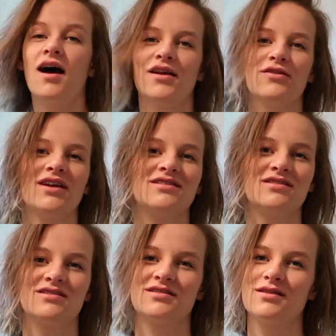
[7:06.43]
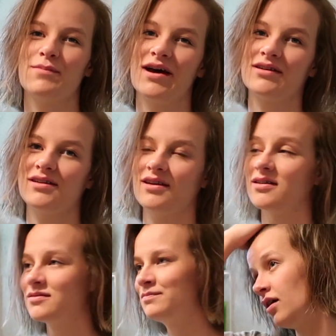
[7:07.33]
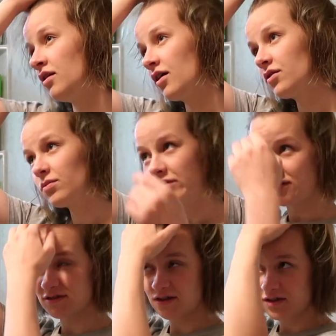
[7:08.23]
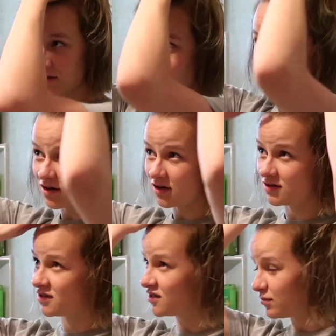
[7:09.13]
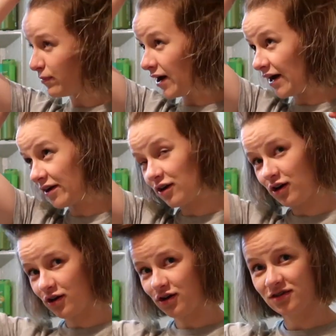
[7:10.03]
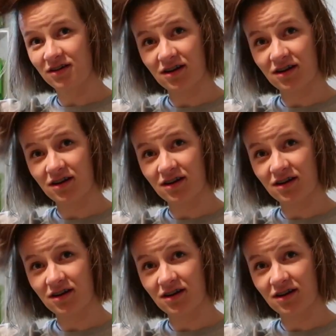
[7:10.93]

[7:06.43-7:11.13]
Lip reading: I know that's a bad idea. Another reason I got inspired to